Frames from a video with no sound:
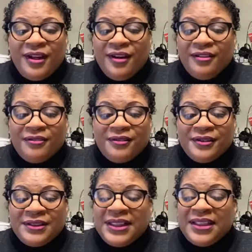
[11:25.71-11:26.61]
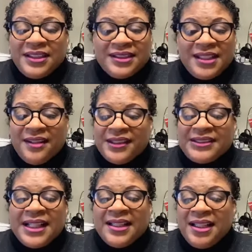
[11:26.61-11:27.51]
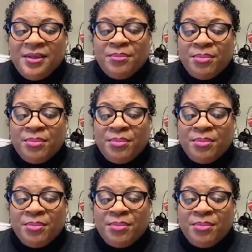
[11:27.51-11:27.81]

of dignitaries, and he